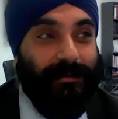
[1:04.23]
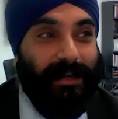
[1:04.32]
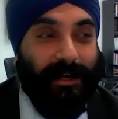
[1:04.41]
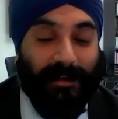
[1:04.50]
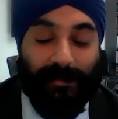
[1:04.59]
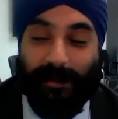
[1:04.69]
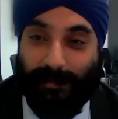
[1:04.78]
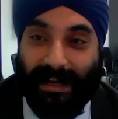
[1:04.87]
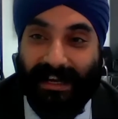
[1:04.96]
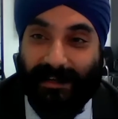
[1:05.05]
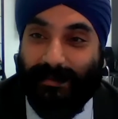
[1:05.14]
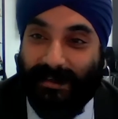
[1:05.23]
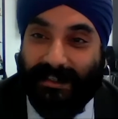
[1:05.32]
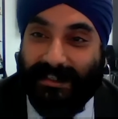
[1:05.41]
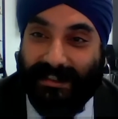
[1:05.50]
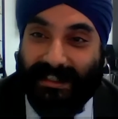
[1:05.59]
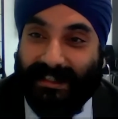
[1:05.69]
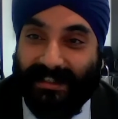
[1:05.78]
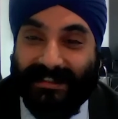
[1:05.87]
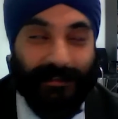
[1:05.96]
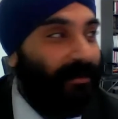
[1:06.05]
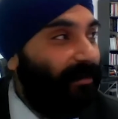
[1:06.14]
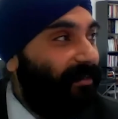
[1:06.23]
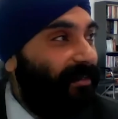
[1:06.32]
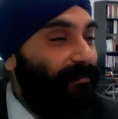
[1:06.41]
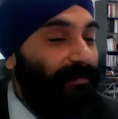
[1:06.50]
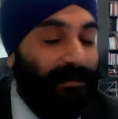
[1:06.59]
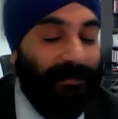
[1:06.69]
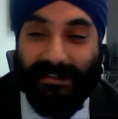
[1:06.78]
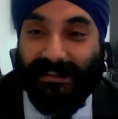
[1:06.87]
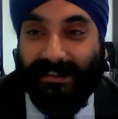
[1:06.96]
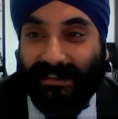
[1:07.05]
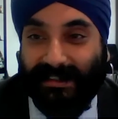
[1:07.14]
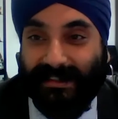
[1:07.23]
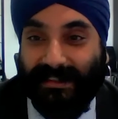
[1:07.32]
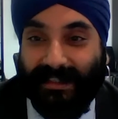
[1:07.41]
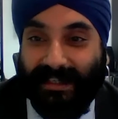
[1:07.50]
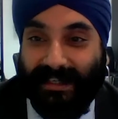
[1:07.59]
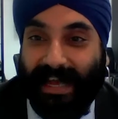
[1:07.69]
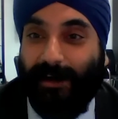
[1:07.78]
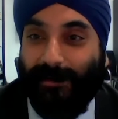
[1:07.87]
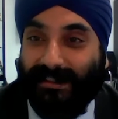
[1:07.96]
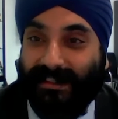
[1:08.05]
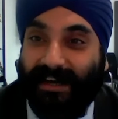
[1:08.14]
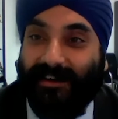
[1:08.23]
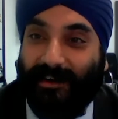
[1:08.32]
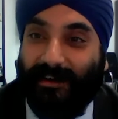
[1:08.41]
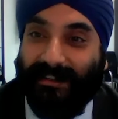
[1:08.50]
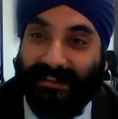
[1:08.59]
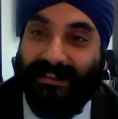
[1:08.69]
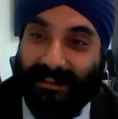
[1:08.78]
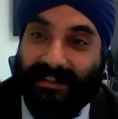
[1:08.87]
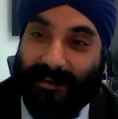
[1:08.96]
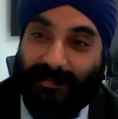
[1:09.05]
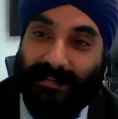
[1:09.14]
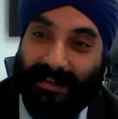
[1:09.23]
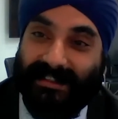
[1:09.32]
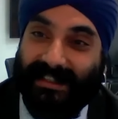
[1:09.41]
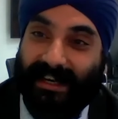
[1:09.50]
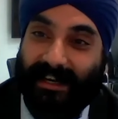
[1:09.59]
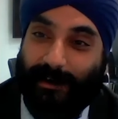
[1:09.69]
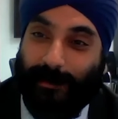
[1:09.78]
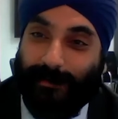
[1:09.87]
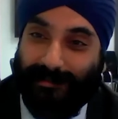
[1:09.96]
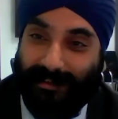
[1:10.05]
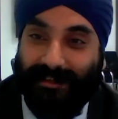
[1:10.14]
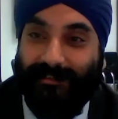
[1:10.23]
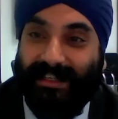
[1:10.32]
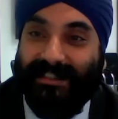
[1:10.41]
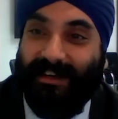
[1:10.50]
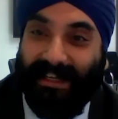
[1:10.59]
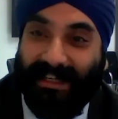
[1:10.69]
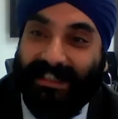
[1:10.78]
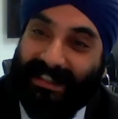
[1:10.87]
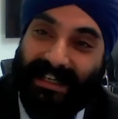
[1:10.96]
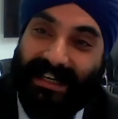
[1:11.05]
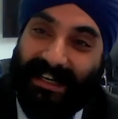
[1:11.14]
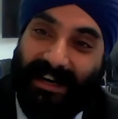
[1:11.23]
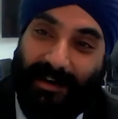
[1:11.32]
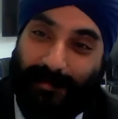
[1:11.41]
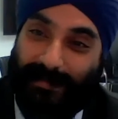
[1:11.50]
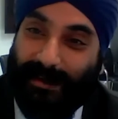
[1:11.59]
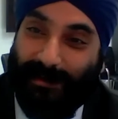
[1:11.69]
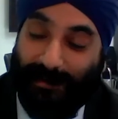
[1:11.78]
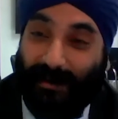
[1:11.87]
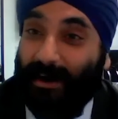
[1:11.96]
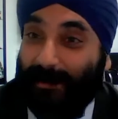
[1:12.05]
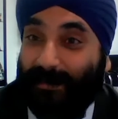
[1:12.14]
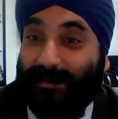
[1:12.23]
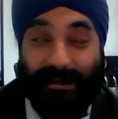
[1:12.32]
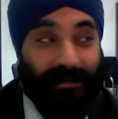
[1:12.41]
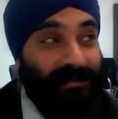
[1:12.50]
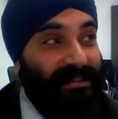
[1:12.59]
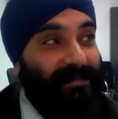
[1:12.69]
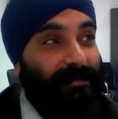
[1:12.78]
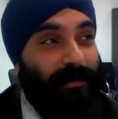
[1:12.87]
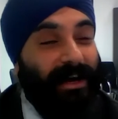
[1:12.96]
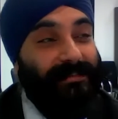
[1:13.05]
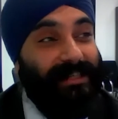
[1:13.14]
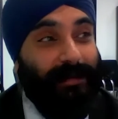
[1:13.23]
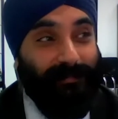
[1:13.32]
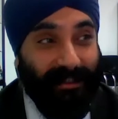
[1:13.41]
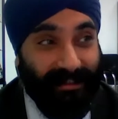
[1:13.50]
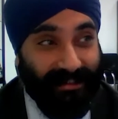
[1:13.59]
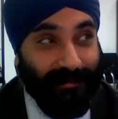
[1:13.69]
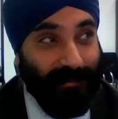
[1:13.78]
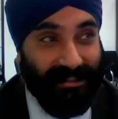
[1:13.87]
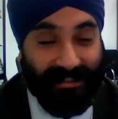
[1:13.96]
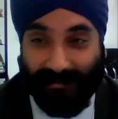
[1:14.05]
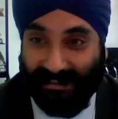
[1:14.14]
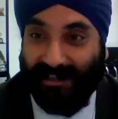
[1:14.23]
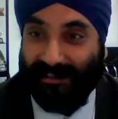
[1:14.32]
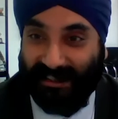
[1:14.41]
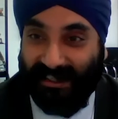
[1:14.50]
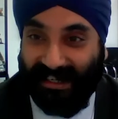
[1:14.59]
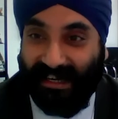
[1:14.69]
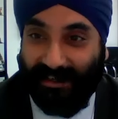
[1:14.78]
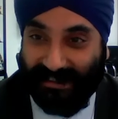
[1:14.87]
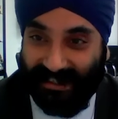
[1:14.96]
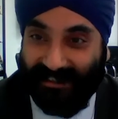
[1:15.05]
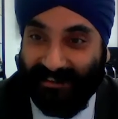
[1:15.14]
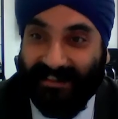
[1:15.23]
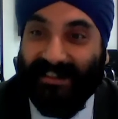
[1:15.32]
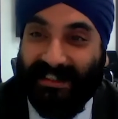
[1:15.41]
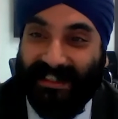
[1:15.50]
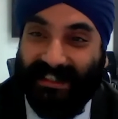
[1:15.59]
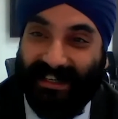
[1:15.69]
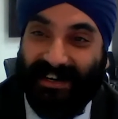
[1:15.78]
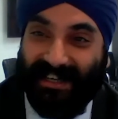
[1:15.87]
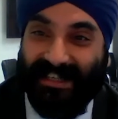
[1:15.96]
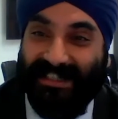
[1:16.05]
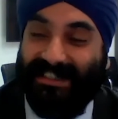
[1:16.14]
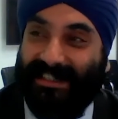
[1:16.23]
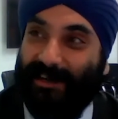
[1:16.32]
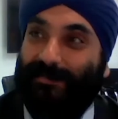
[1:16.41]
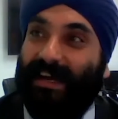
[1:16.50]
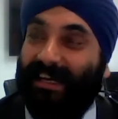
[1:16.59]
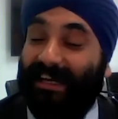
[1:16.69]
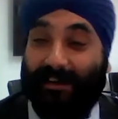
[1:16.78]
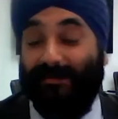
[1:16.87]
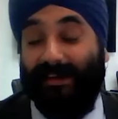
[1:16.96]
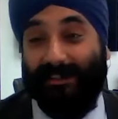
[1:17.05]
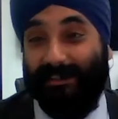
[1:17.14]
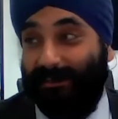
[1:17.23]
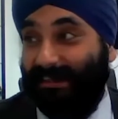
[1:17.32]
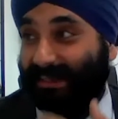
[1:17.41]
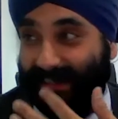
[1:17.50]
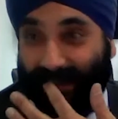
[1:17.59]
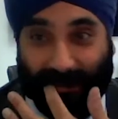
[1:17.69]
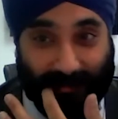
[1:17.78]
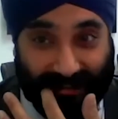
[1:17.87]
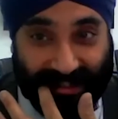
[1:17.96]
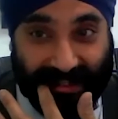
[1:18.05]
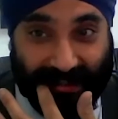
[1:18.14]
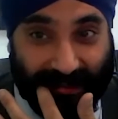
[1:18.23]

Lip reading: COVID, I put the planning permission in, and I said, rather than build a house in our garden and sell it off and retire, I'll build what I want to build. And my wife's happy because all this stuff's outside of the house now. I can just go back here, and I've spent 2 years in COVID here,